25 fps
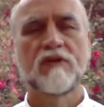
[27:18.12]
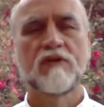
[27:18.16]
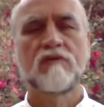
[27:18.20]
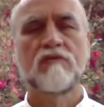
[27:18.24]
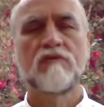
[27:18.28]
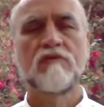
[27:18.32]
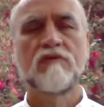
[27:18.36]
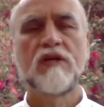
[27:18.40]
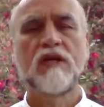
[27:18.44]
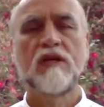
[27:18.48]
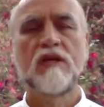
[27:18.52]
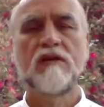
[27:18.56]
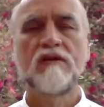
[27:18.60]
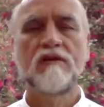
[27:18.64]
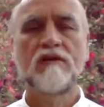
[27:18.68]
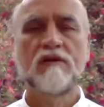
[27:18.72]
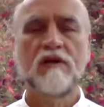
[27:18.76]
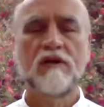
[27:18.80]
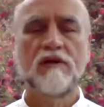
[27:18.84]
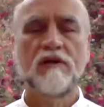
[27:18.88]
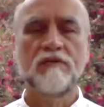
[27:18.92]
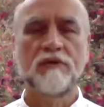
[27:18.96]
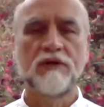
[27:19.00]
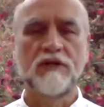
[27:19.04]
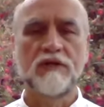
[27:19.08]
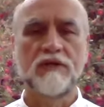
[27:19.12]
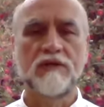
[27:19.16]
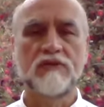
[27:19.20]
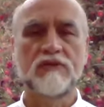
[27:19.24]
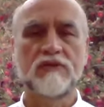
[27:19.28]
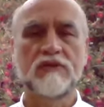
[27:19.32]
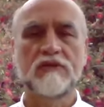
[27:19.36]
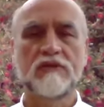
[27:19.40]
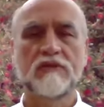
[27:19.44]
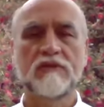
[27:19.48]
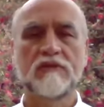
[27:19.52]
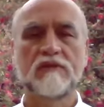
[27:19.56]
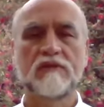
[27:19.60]
Created
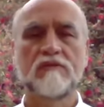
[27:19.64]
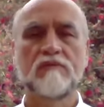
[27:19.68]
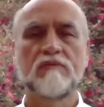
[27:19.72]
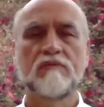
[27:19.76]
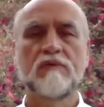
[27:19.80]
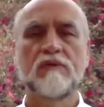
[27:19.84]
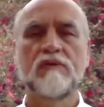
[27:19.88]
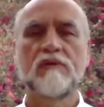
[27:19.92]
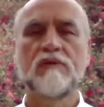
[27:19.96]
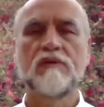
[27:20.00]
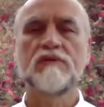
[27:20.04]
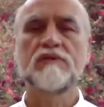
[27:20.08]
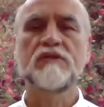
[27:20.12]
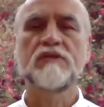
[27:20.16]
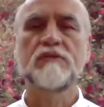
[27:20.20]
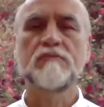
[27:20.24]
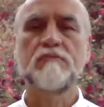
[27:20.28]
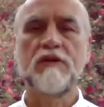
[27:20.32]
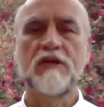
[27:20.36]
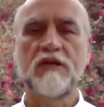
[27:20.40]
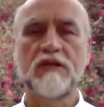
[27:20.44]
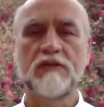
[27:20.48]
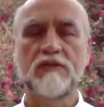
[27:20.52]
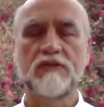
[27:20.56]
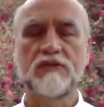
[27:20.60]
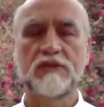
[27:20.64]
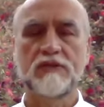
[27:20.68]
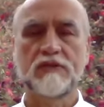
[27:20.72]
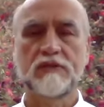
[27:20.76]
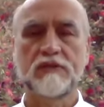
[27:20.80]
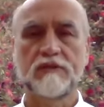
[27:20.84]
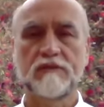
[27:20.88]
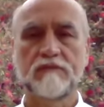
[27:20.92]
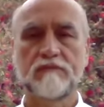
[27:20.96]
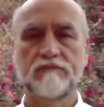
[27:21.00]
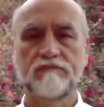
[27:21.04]
always within space.